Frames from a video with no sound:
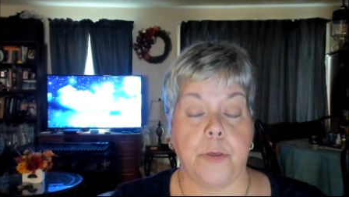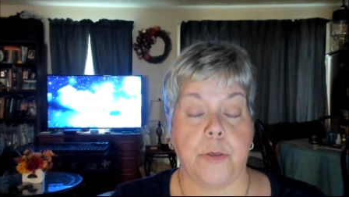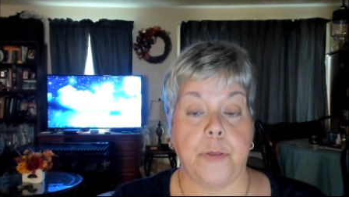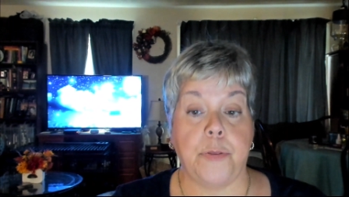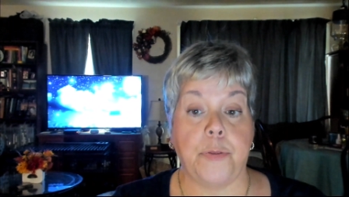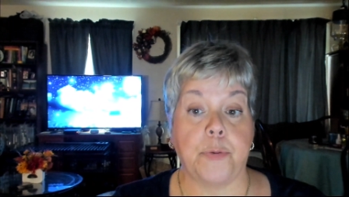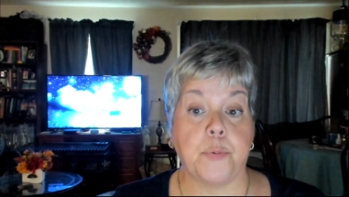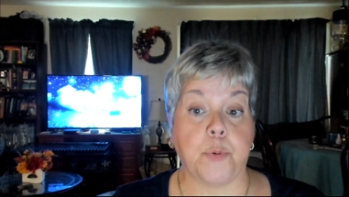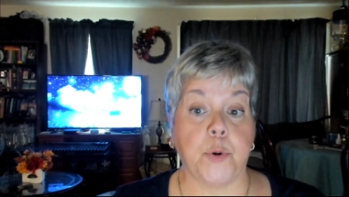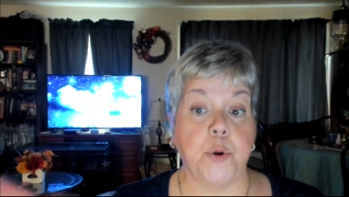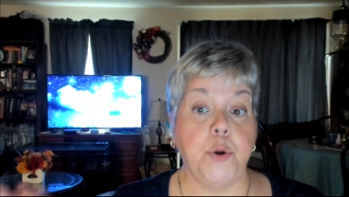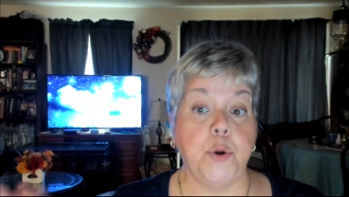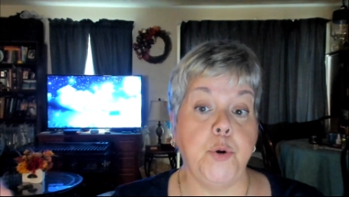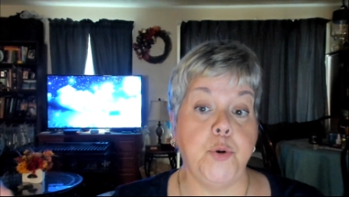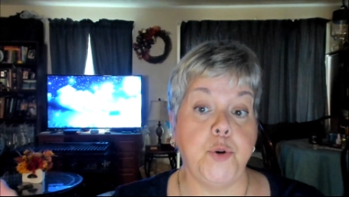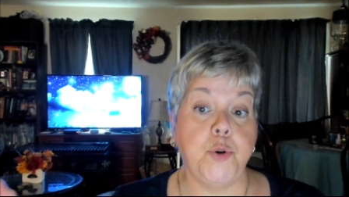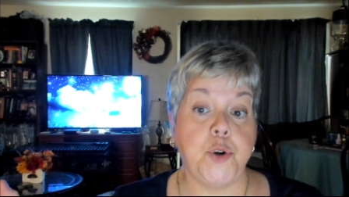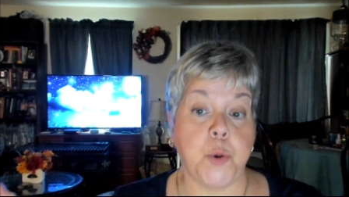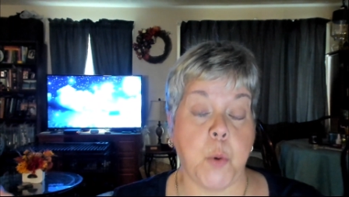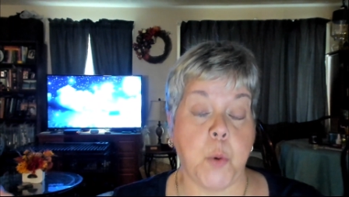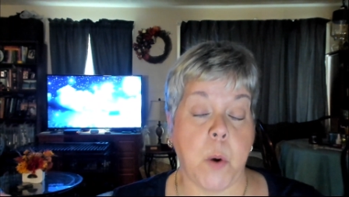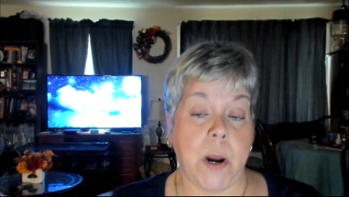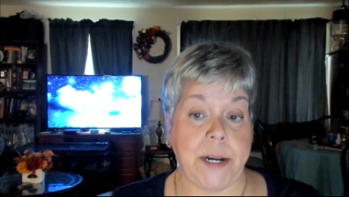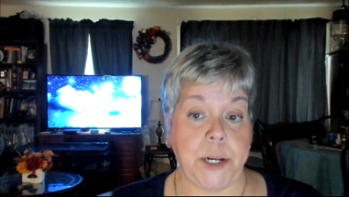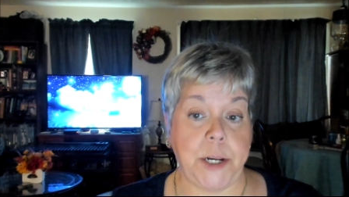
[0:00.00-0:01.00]
through
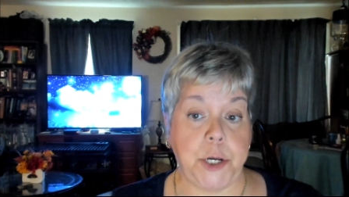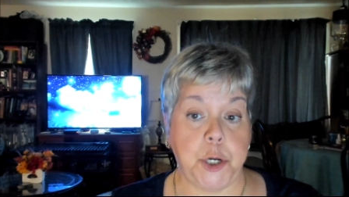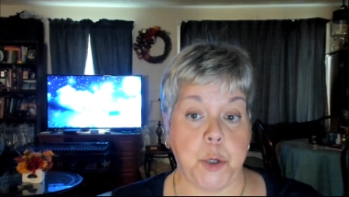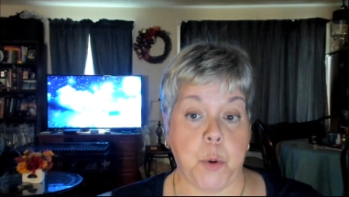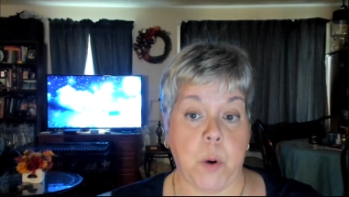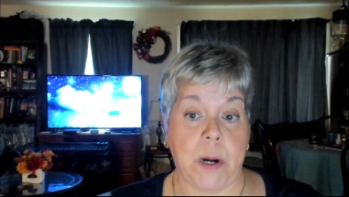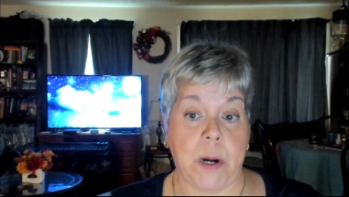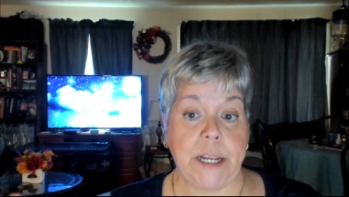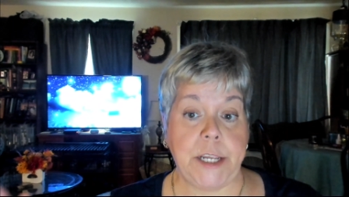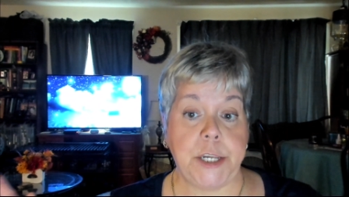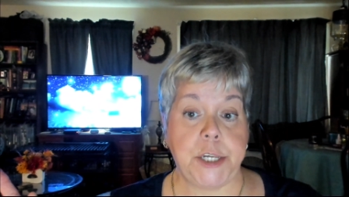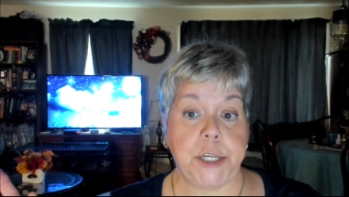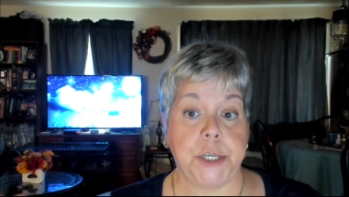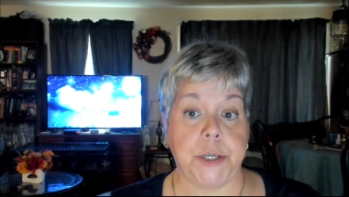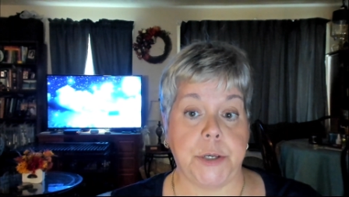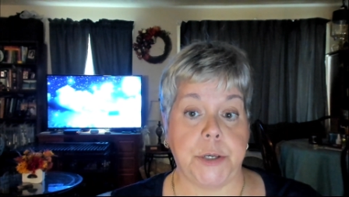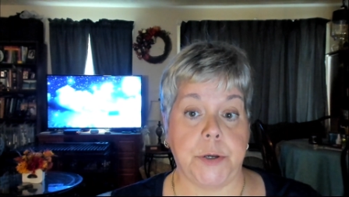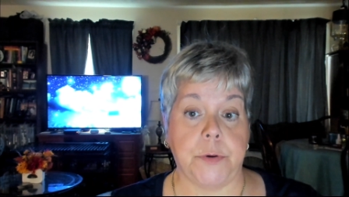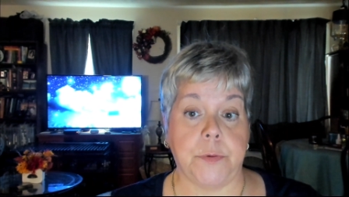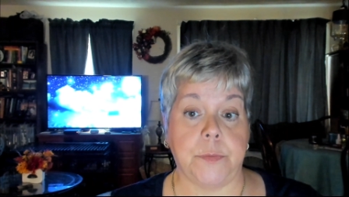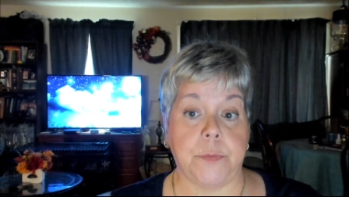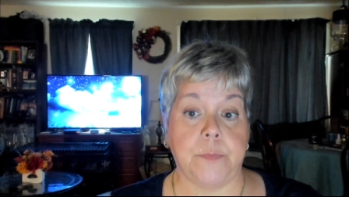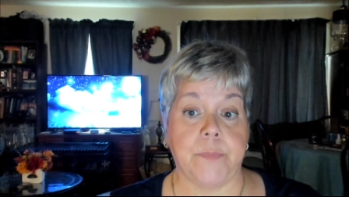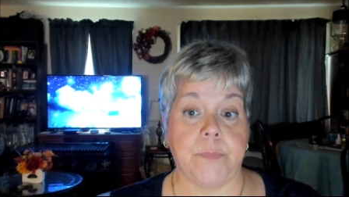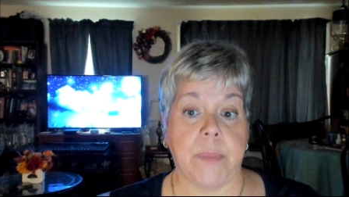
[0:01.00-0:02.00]

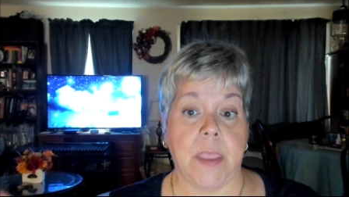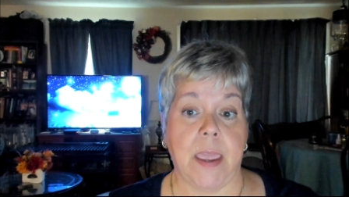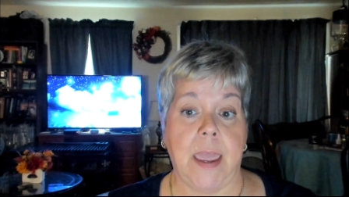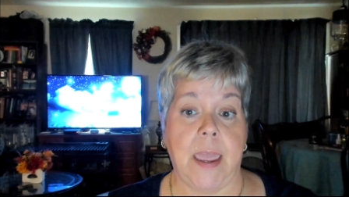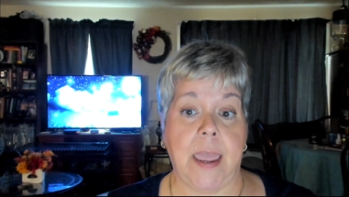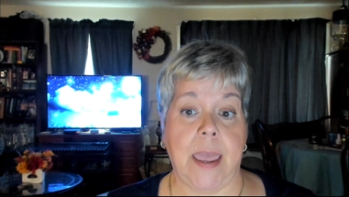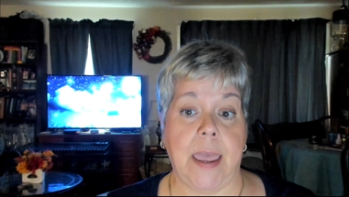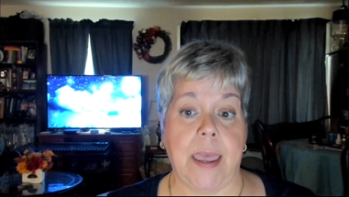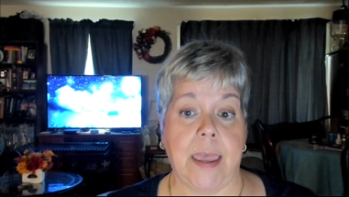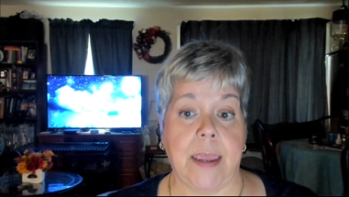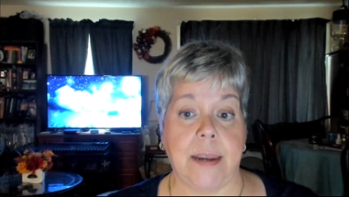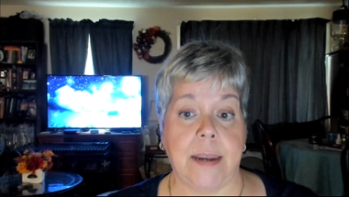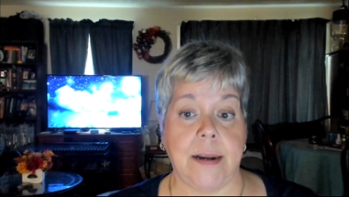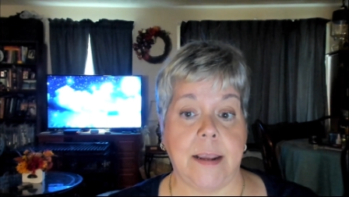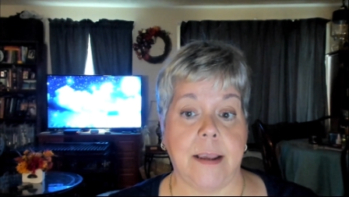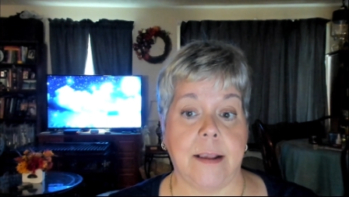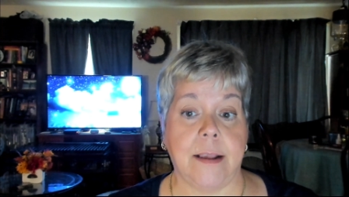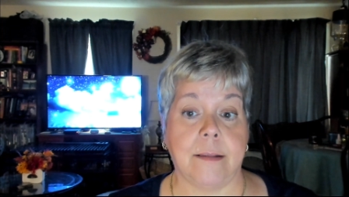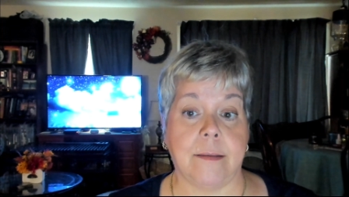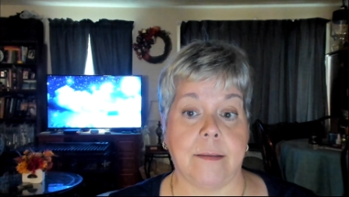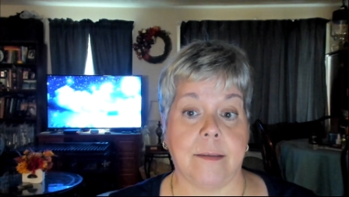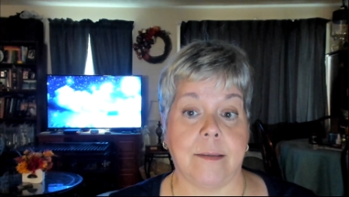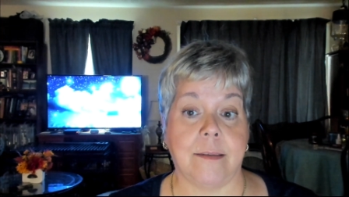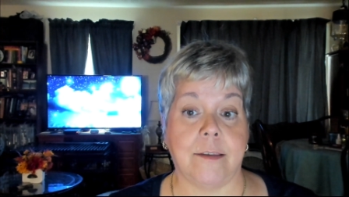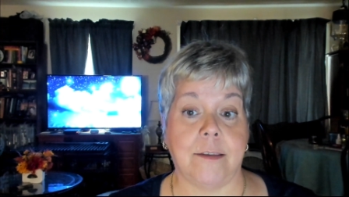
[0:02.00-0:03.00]
2022. And
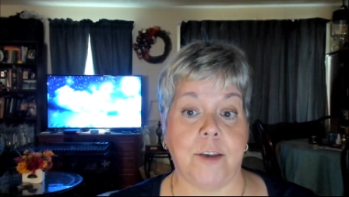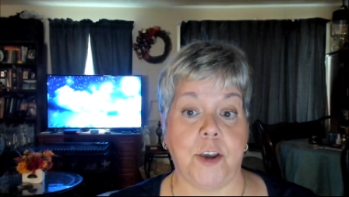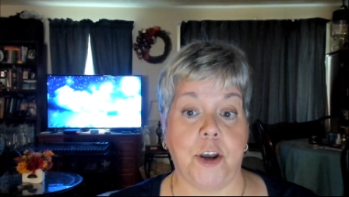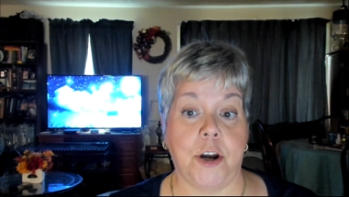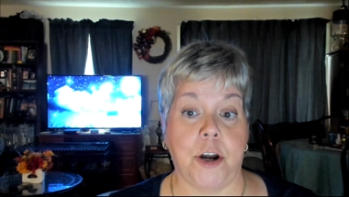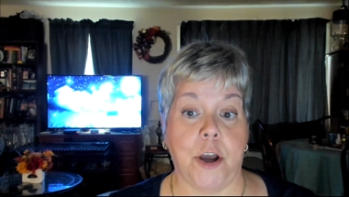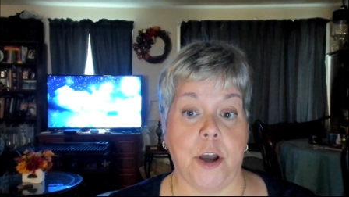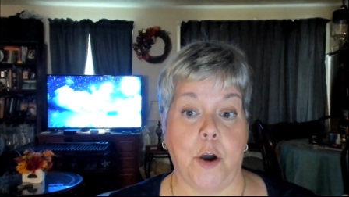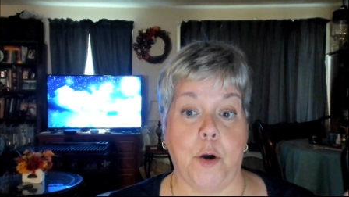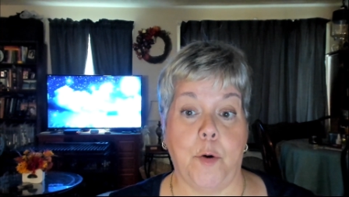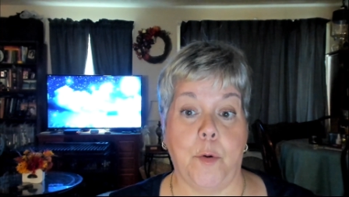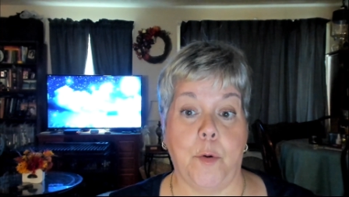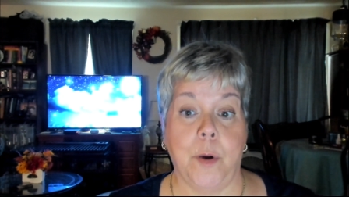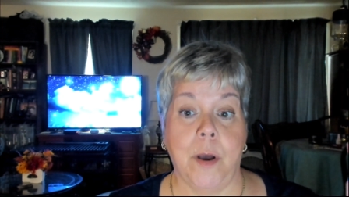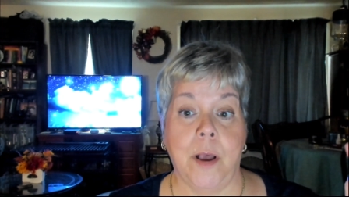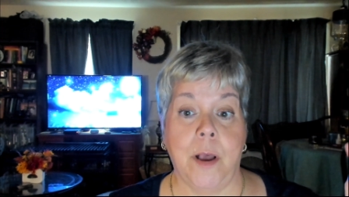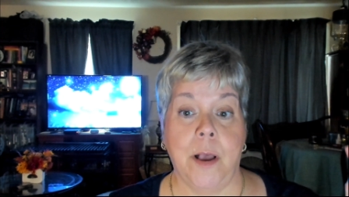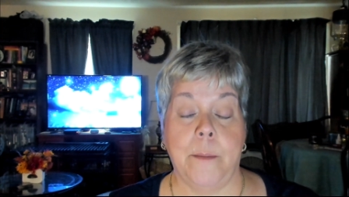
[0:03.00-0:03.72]
it's, you know,